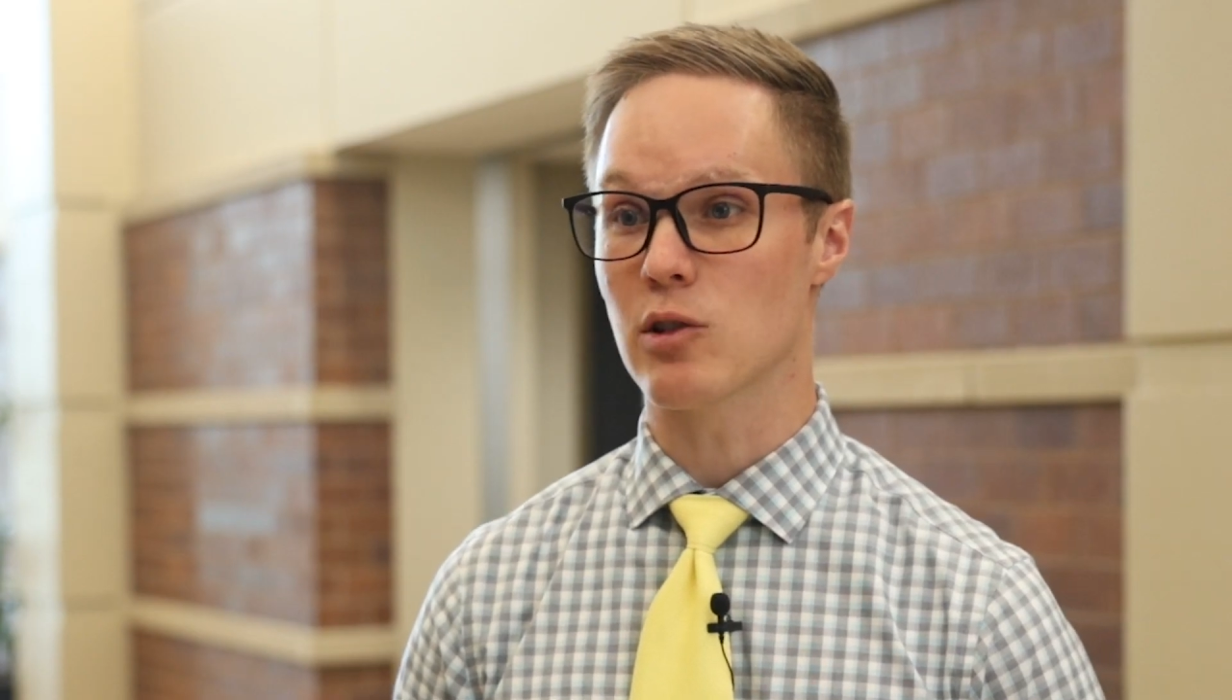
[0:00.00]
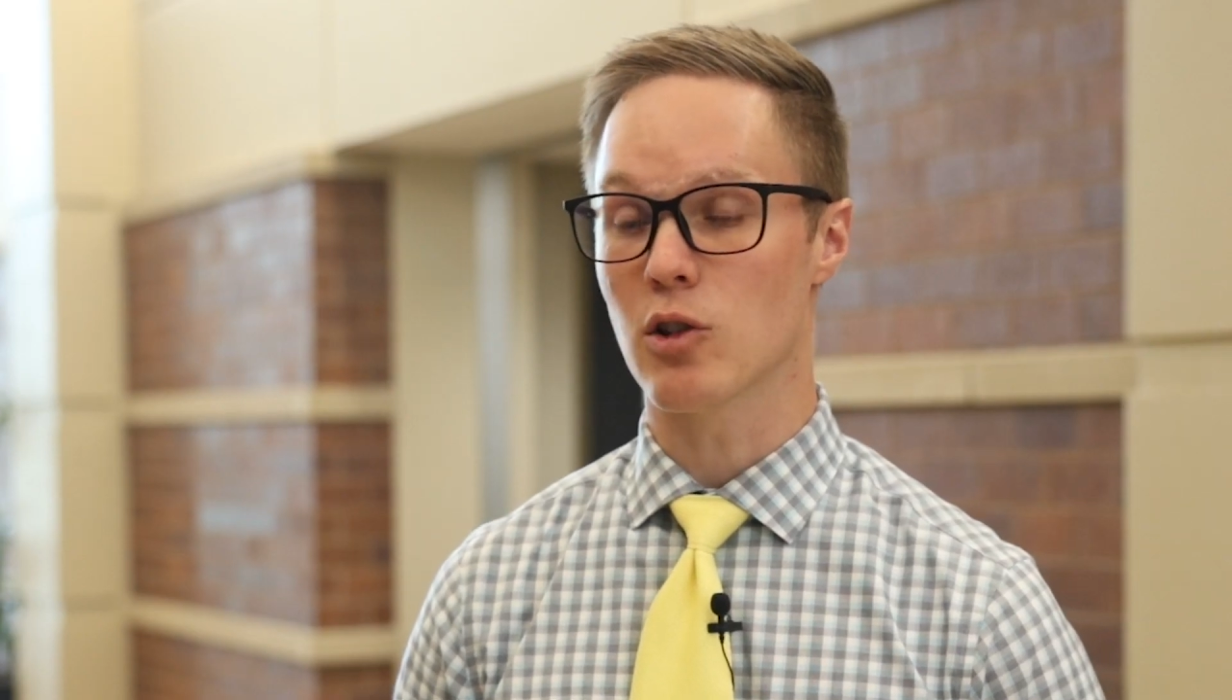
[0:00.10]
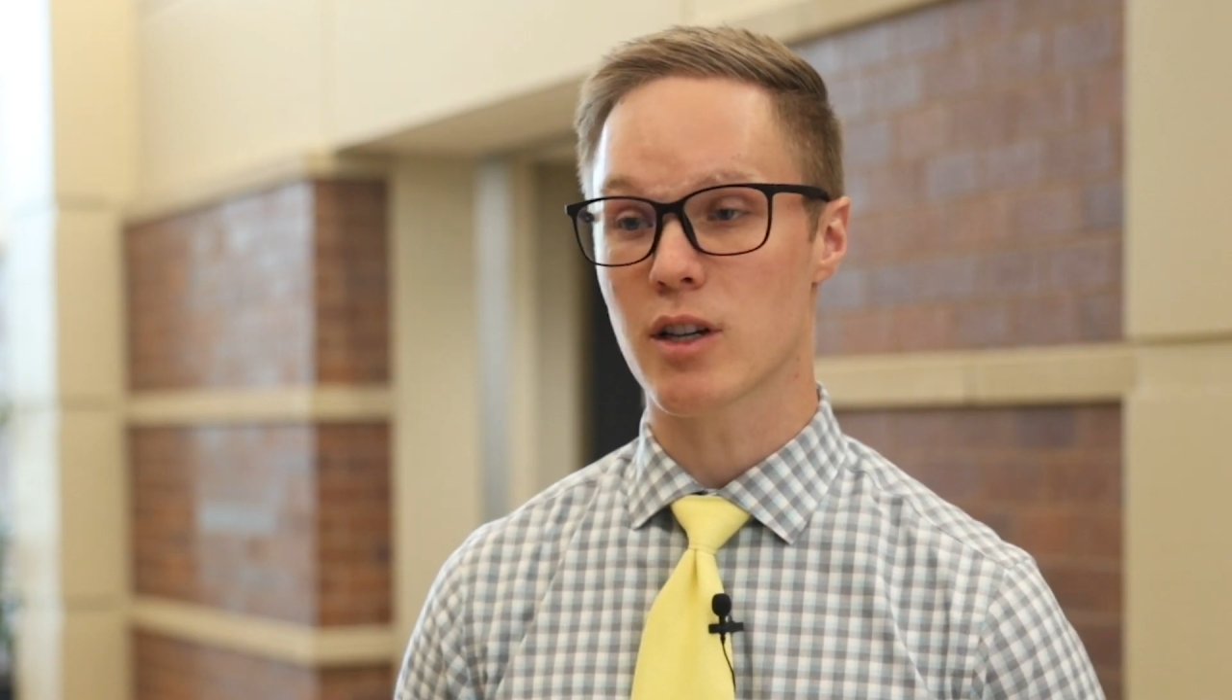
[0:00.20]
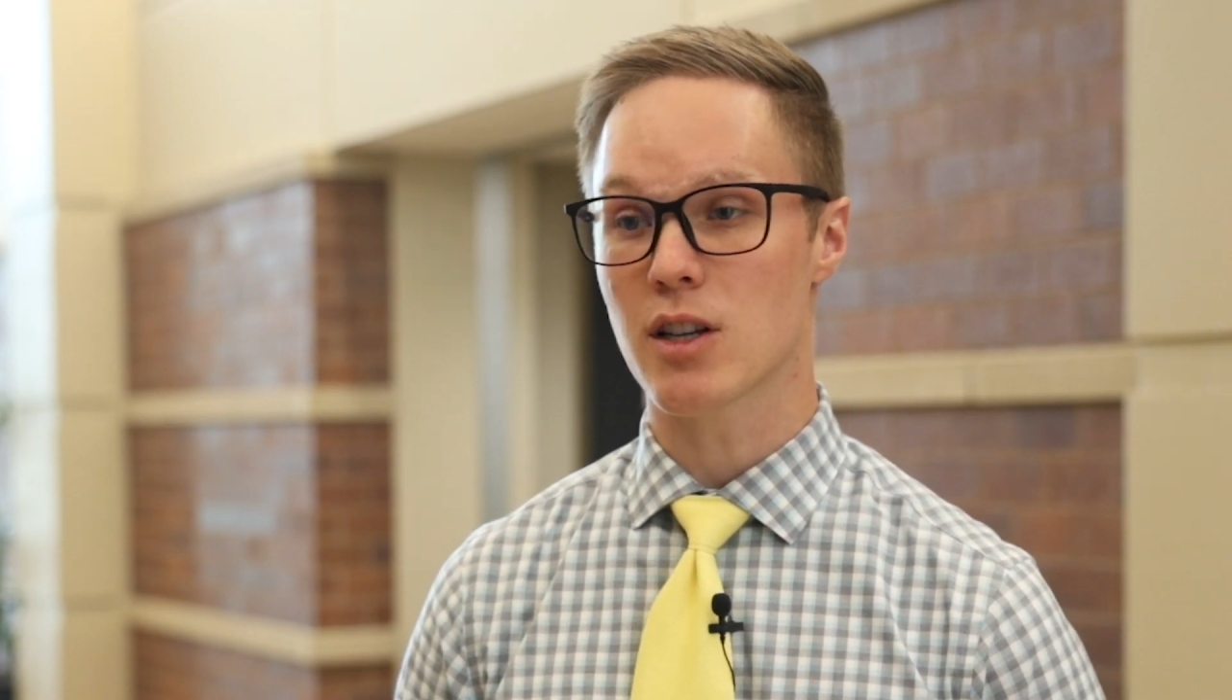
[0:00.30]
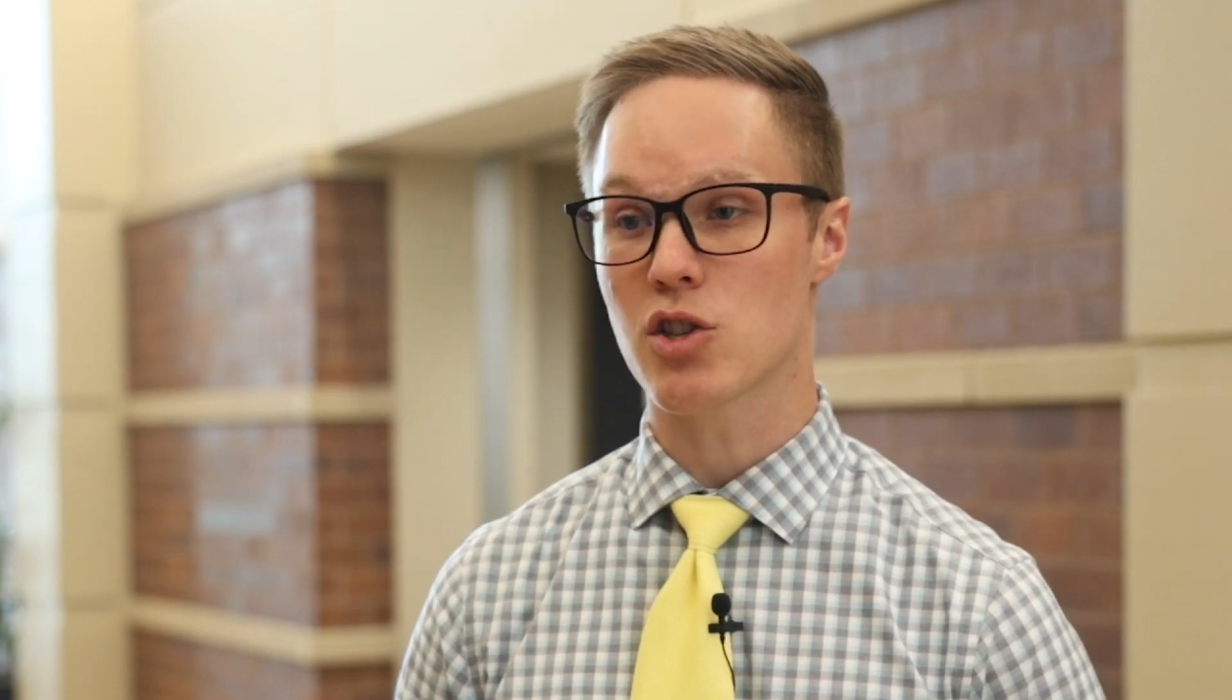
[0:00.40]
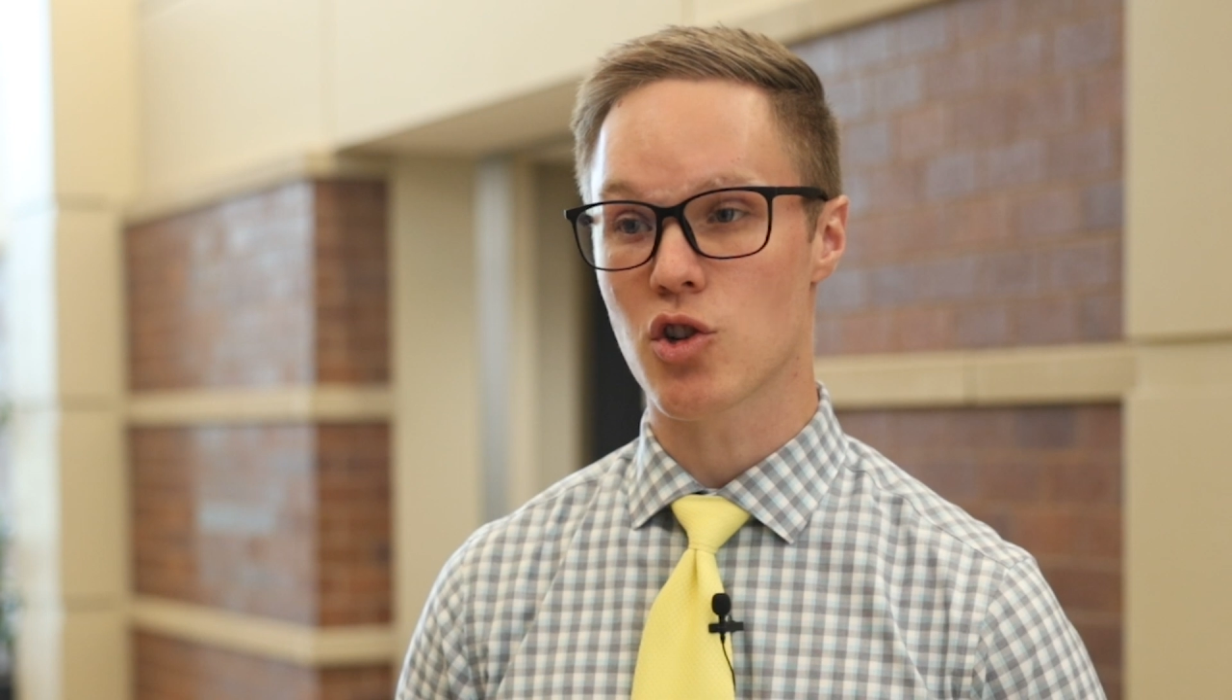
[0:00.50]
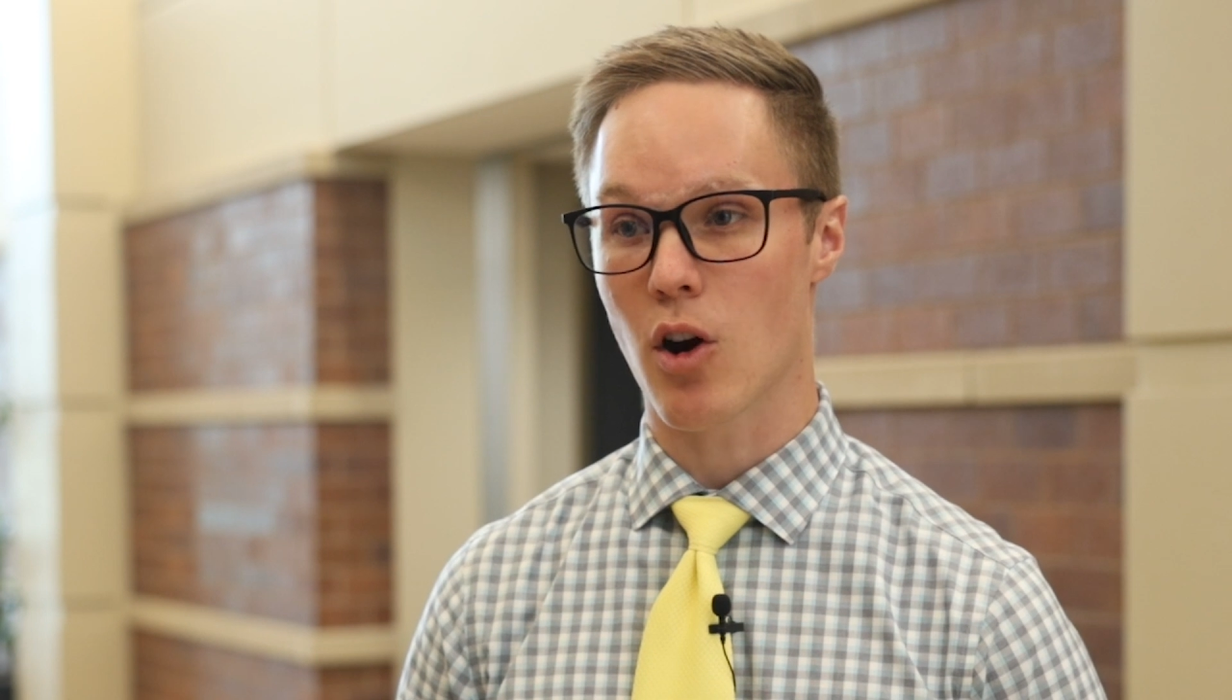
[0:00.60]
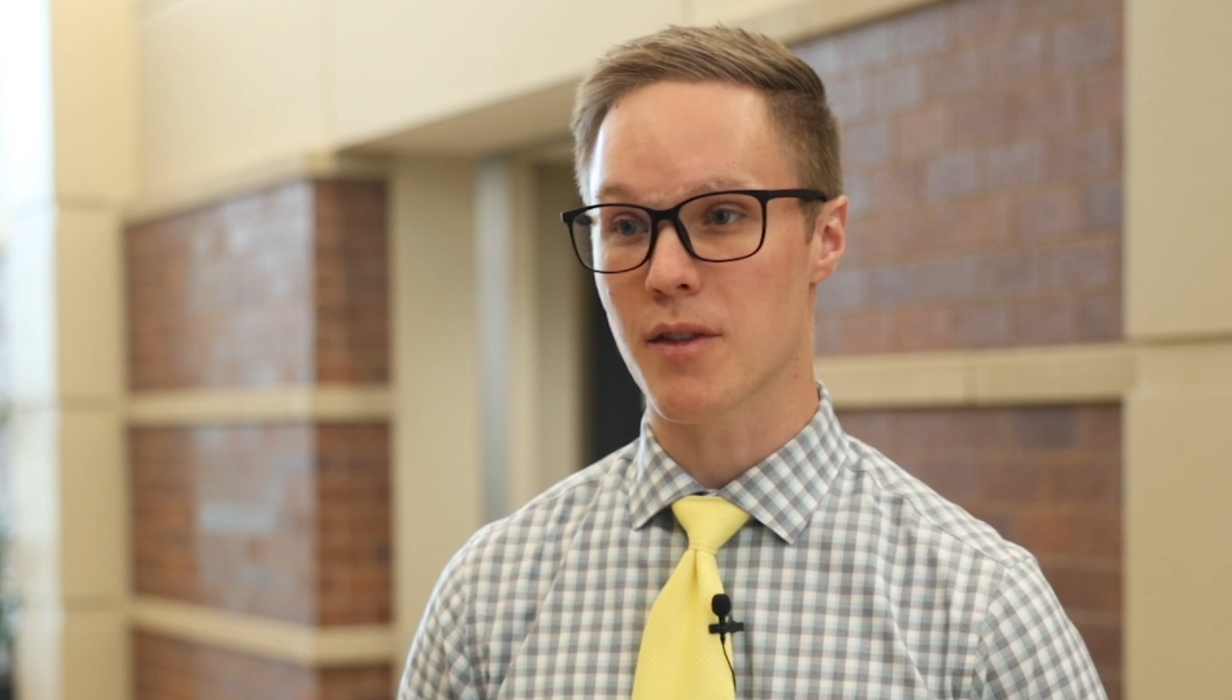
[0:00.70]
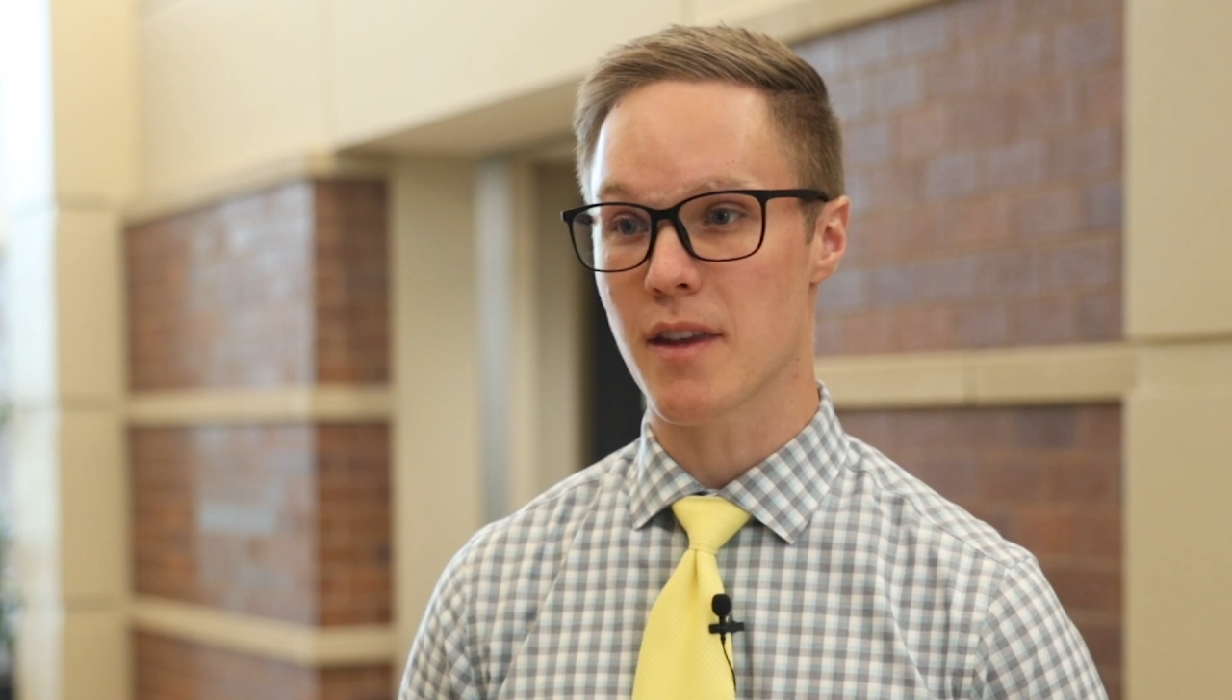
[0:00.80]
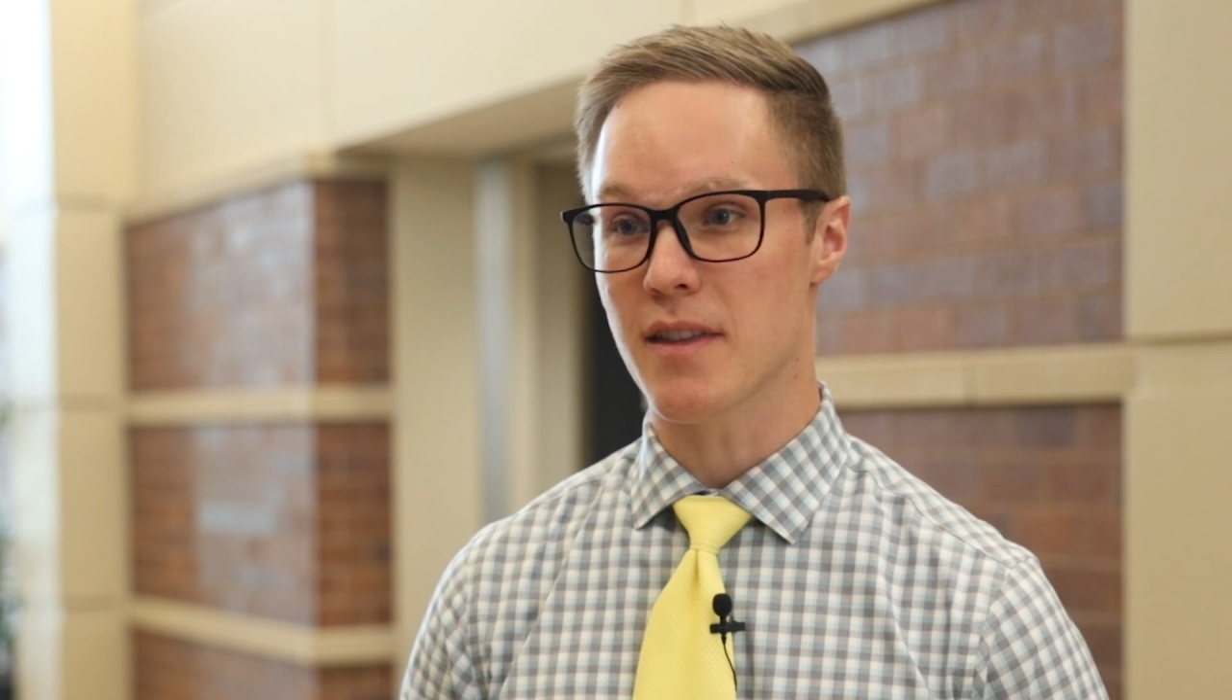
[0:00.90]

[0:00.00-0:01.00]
look at a chart